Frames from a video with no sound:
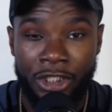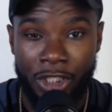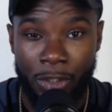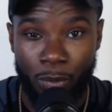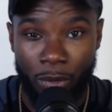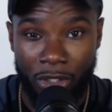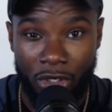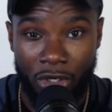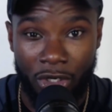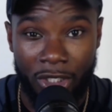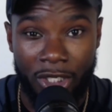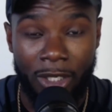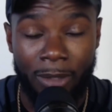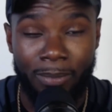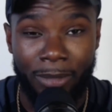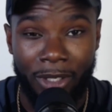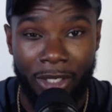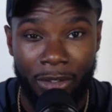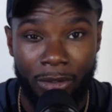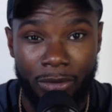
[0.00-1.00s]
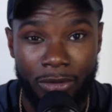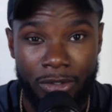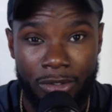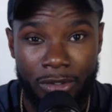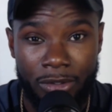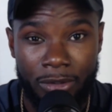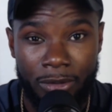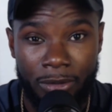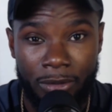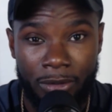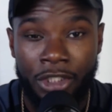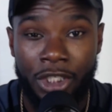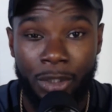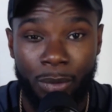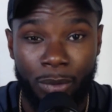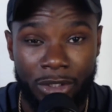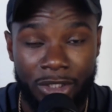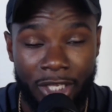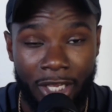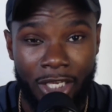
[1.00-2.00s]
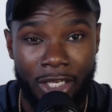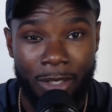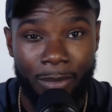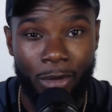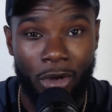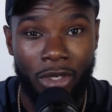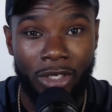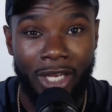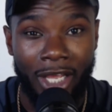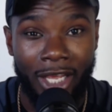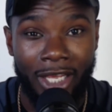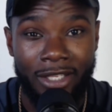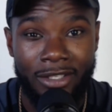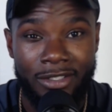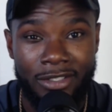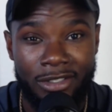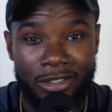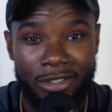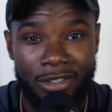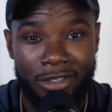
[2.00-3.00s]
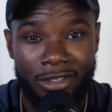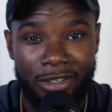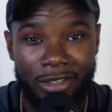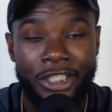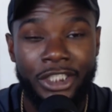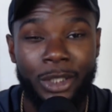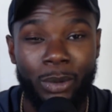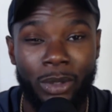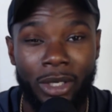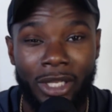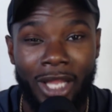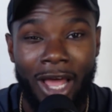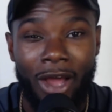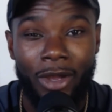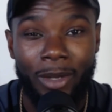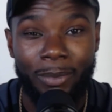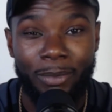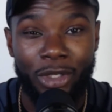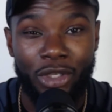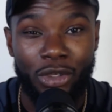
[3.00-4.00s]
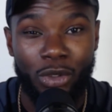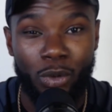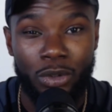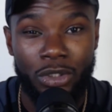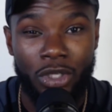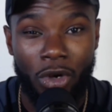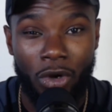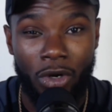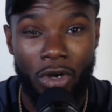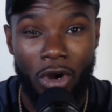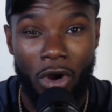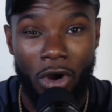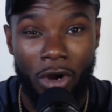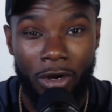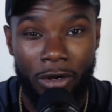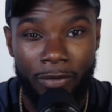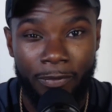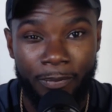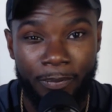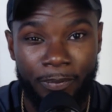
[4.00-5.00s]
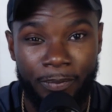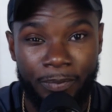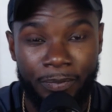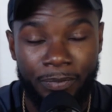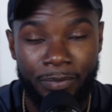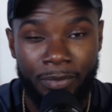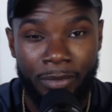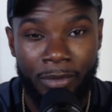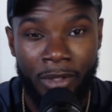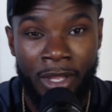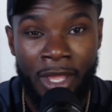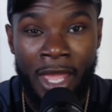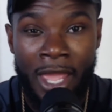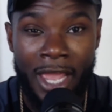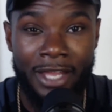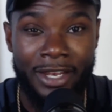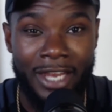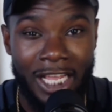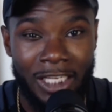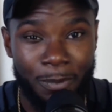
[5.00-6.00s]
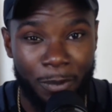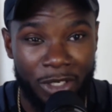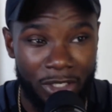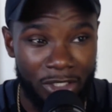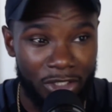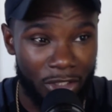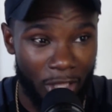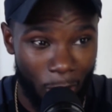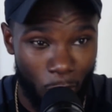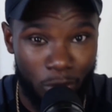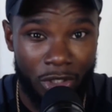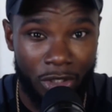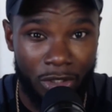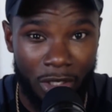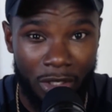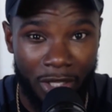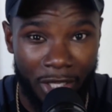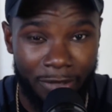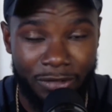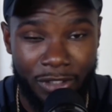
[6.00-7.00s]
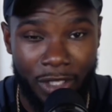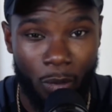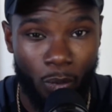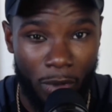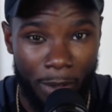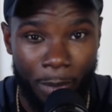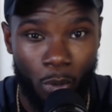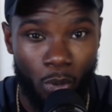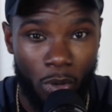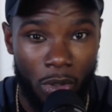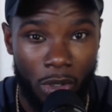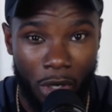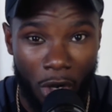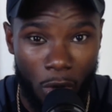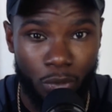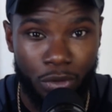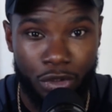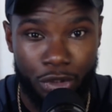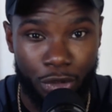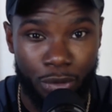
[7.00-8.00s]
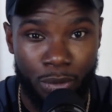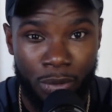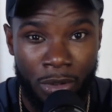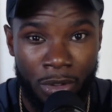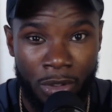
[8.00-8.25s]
would cook him meals. She would take him on dates. She would allow him to use her car. And that's because those are the lengths that women will go to